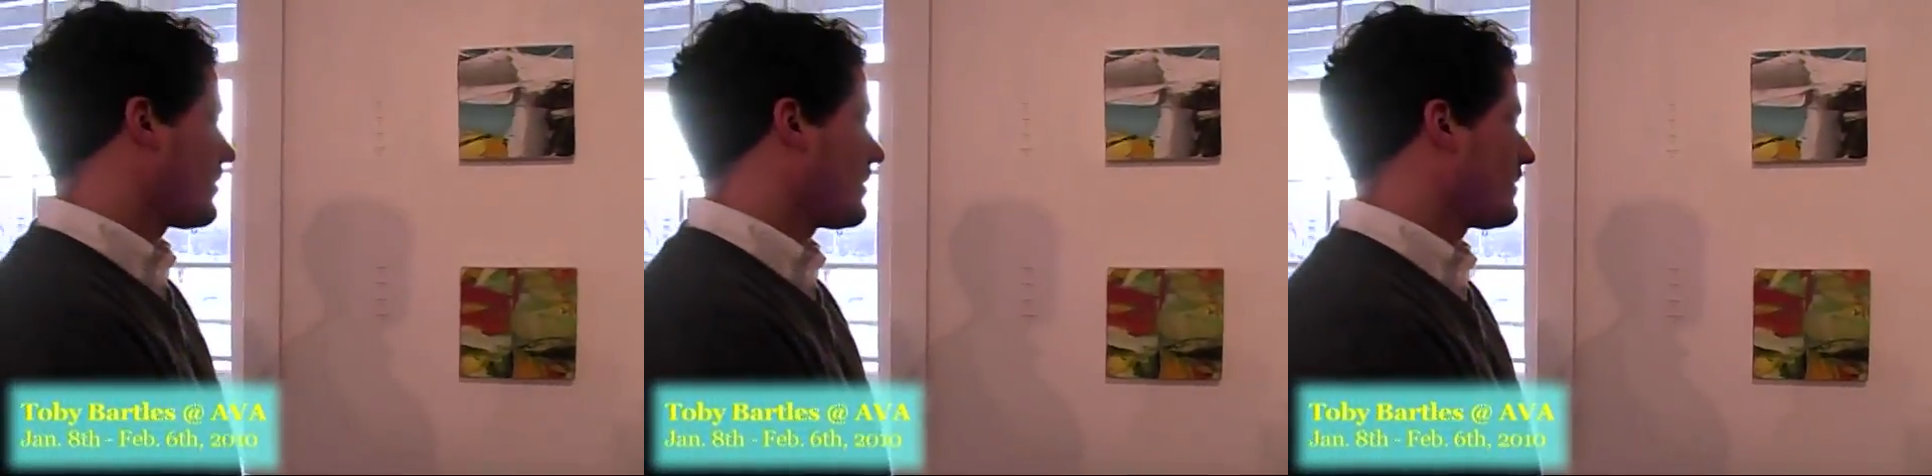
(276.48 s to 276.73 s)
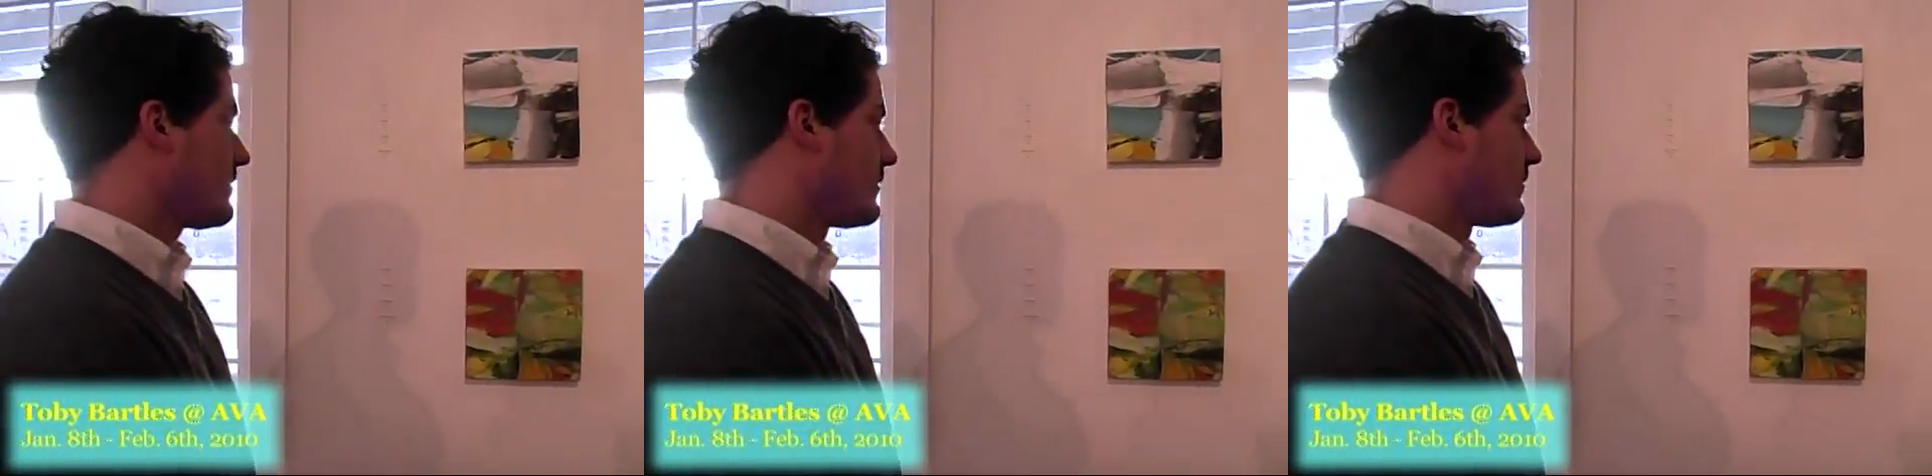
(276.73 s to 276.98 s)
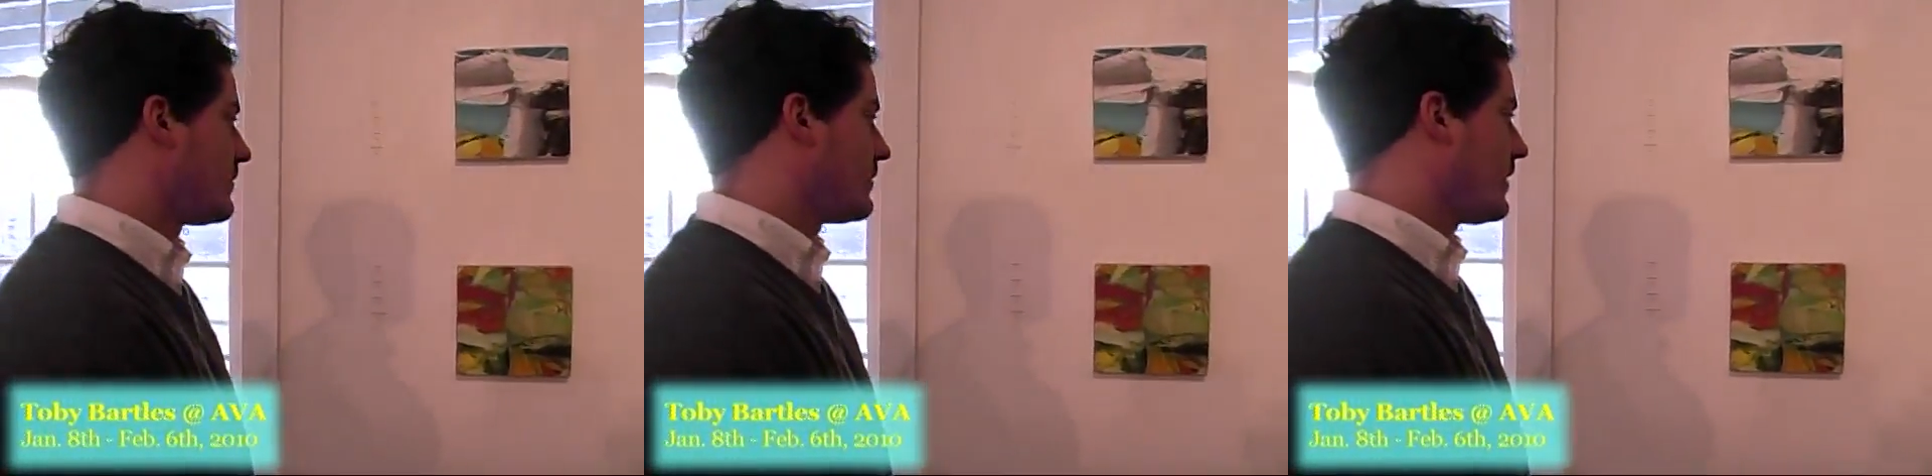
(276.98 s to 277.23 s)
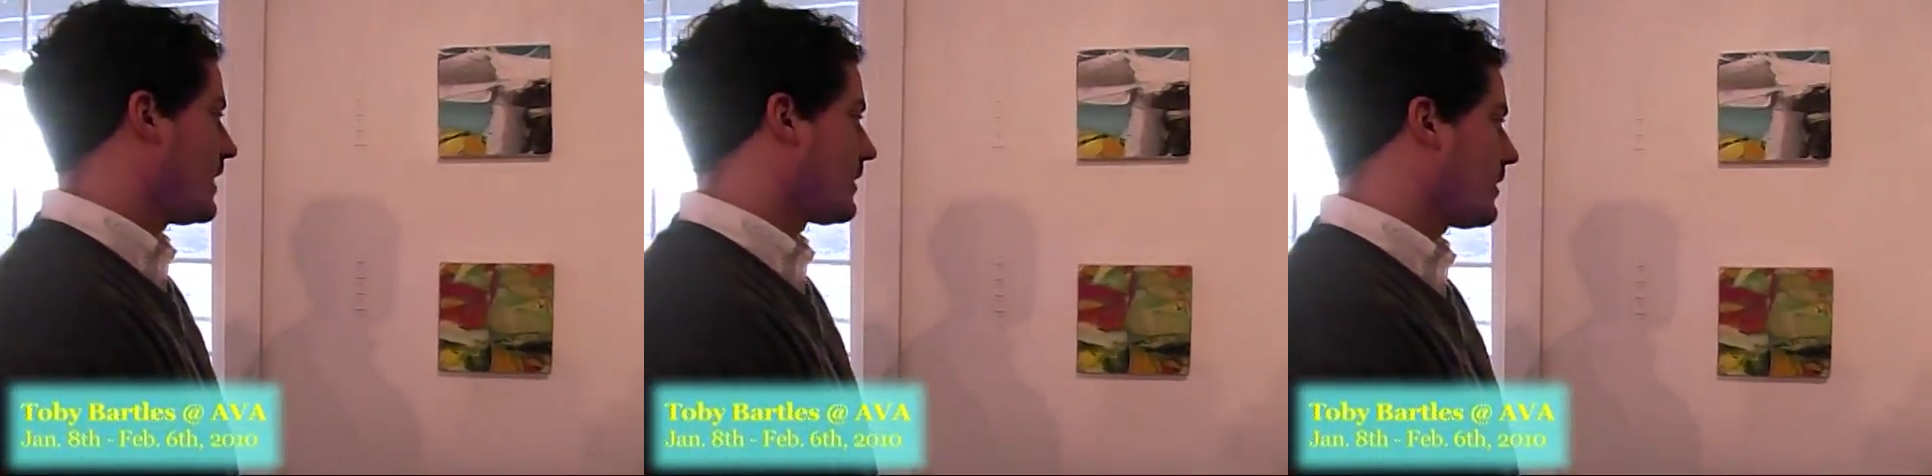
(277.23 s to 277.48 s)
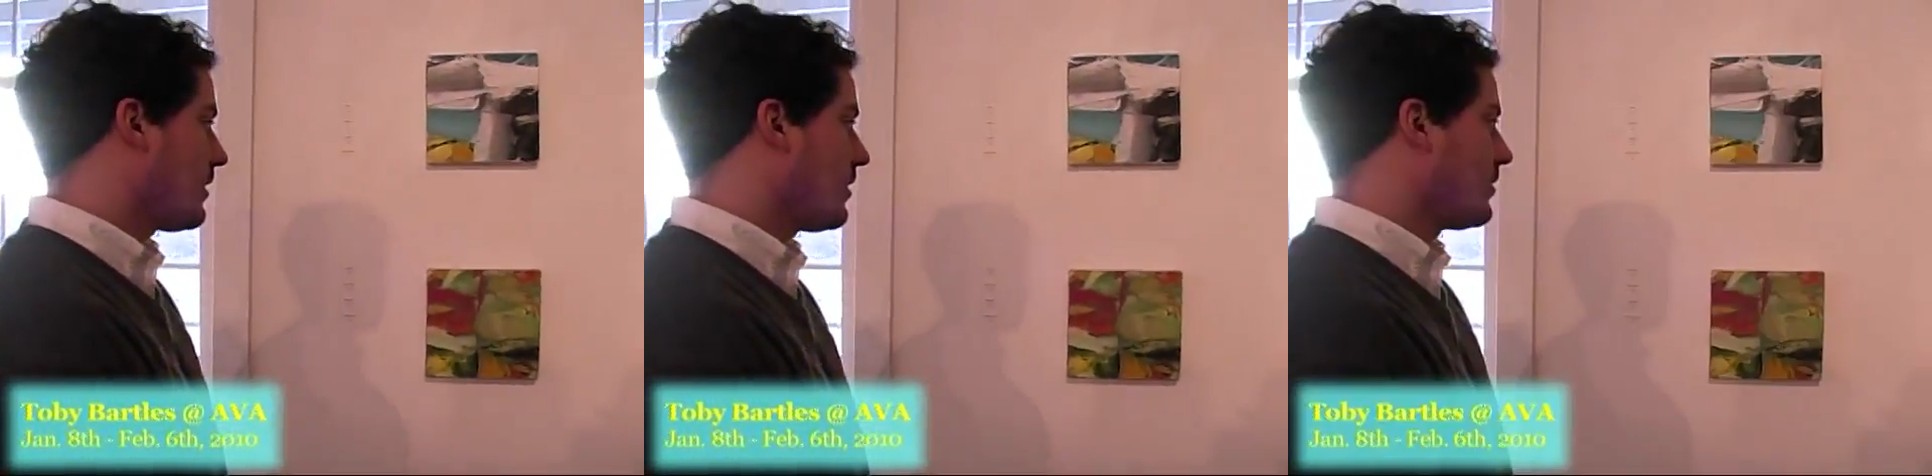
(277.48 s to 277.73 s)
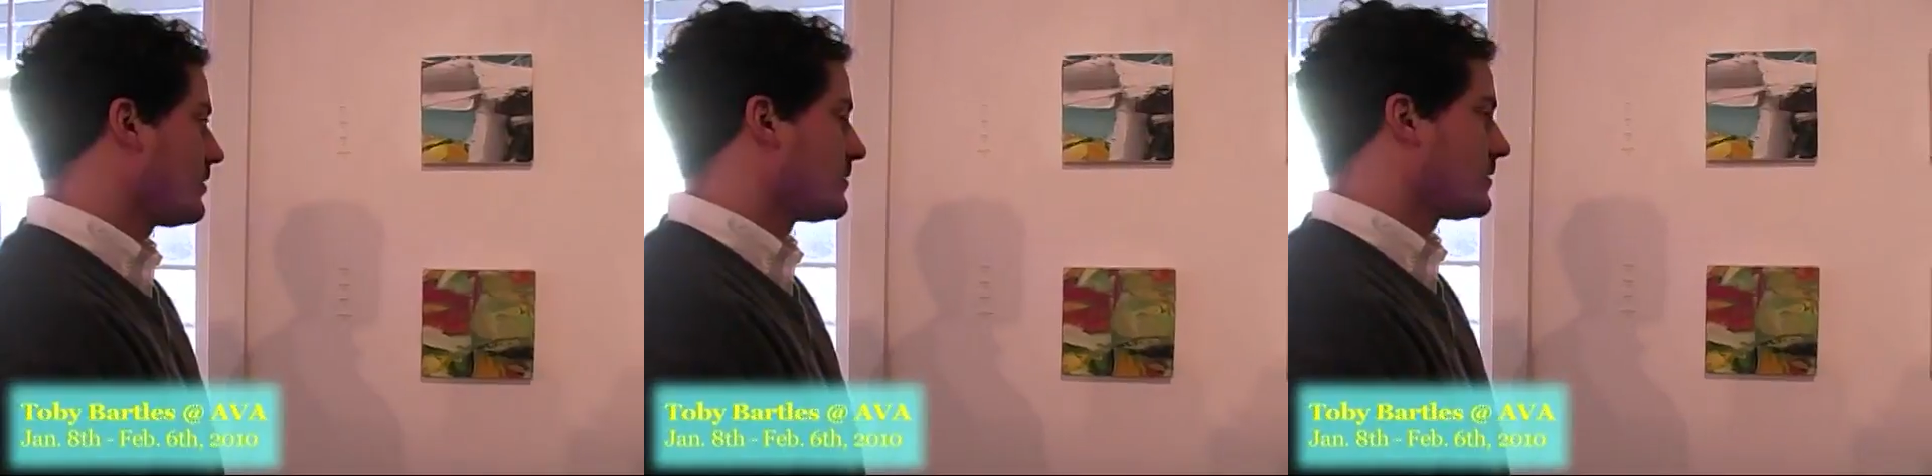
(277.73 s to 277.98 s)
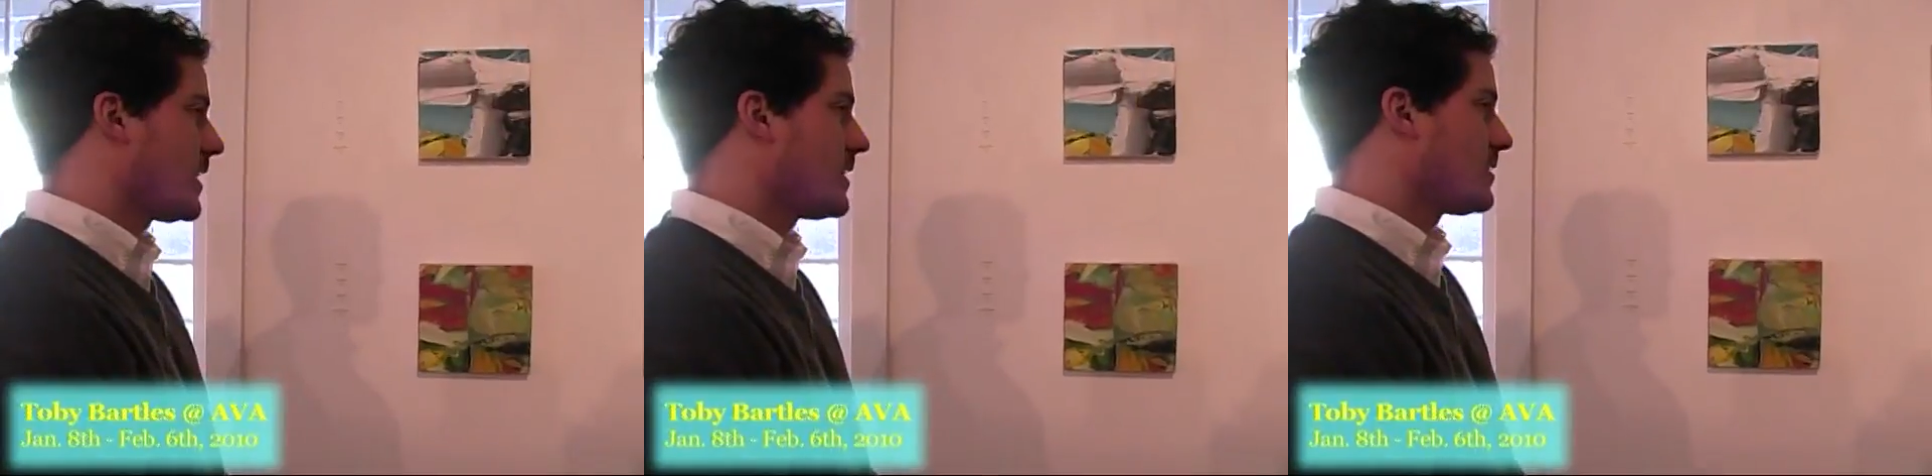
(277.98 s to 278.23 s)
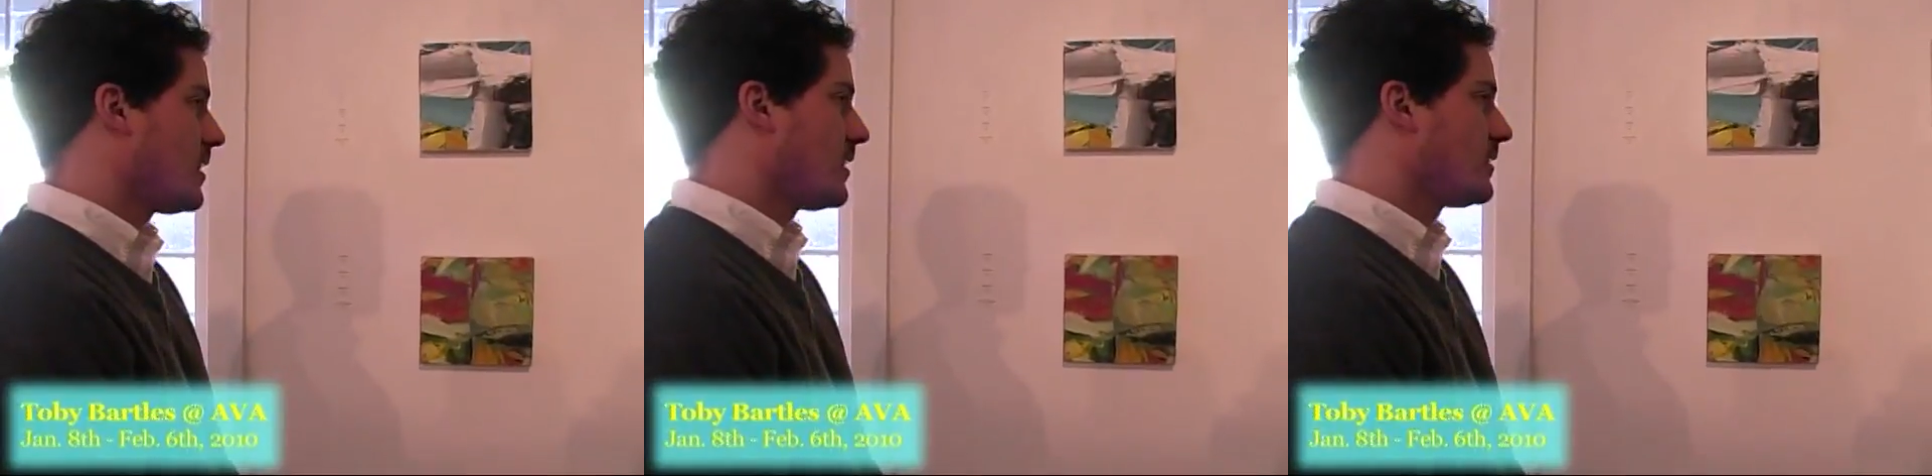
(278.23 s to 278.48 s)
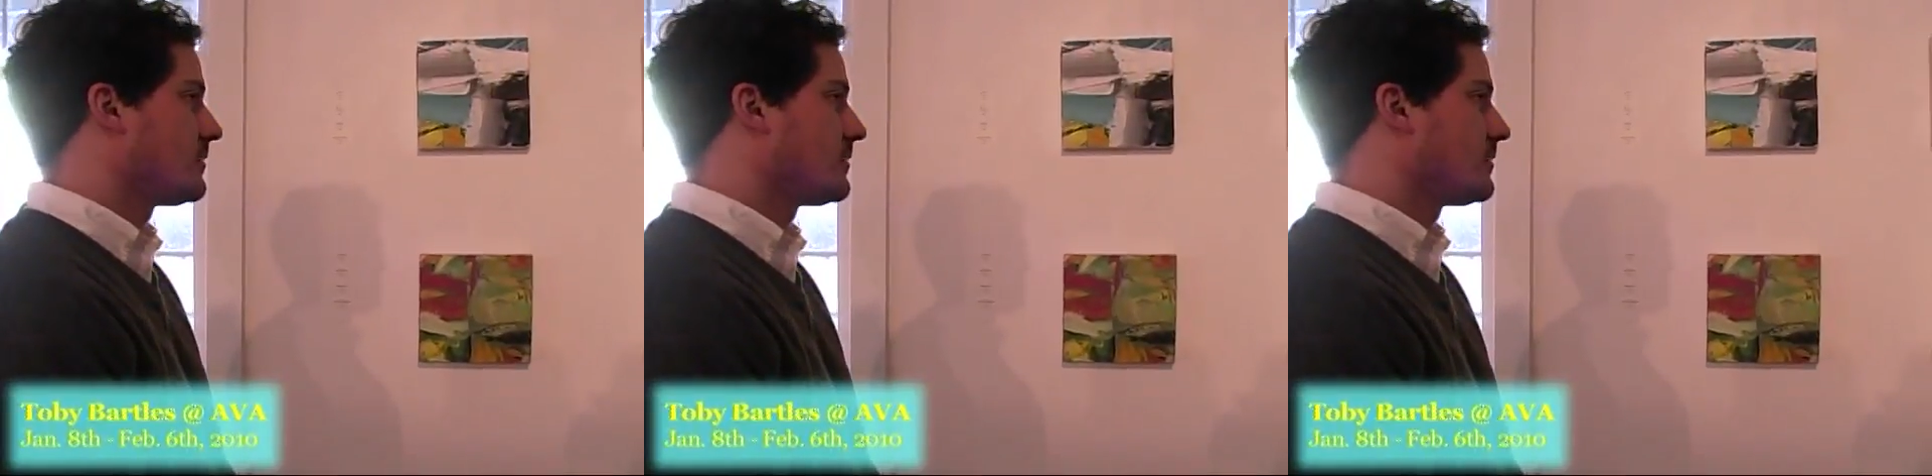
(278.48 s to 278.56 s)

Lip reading: were Van Gogh and Cézanne.